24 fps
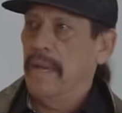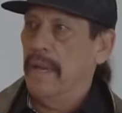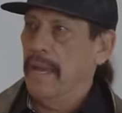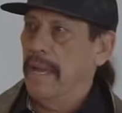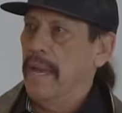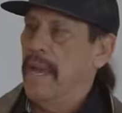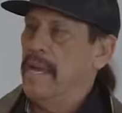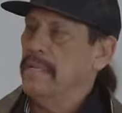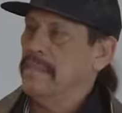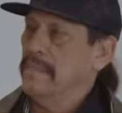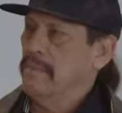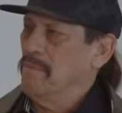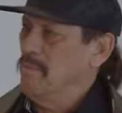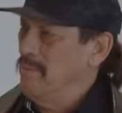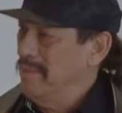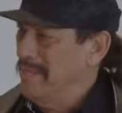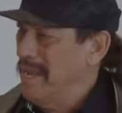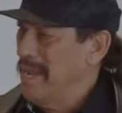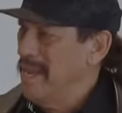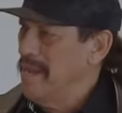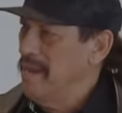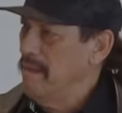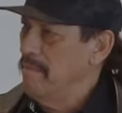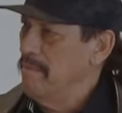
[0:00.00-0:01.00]
I asked him, was
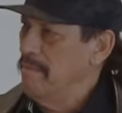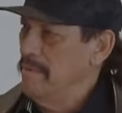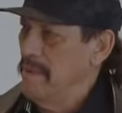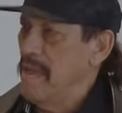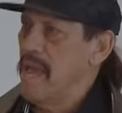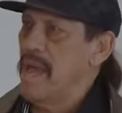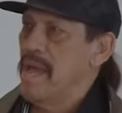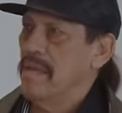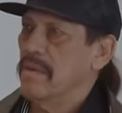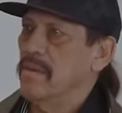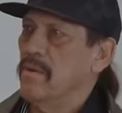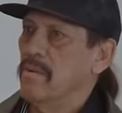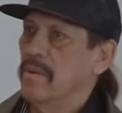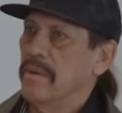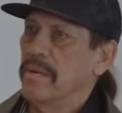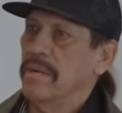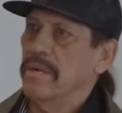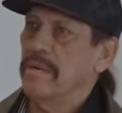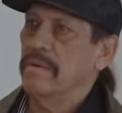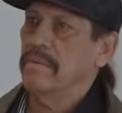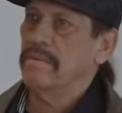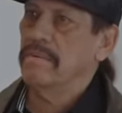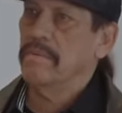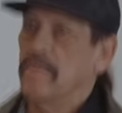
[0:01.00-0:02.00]
I here? Yeah, you were
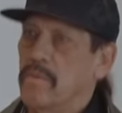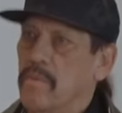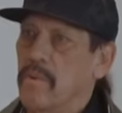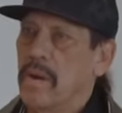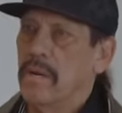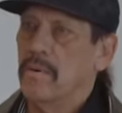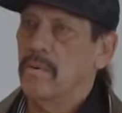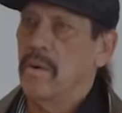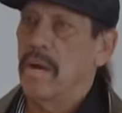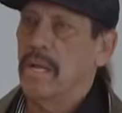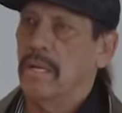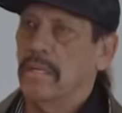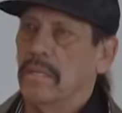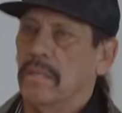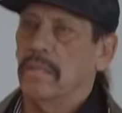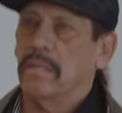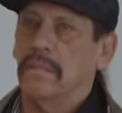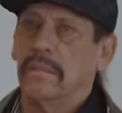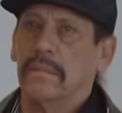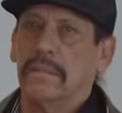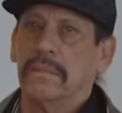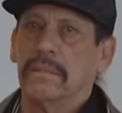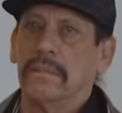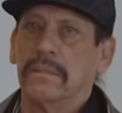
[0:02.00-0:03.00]
here quite a while
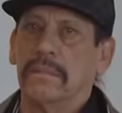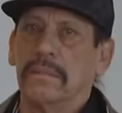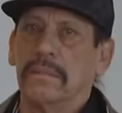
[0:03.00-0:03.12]
ago.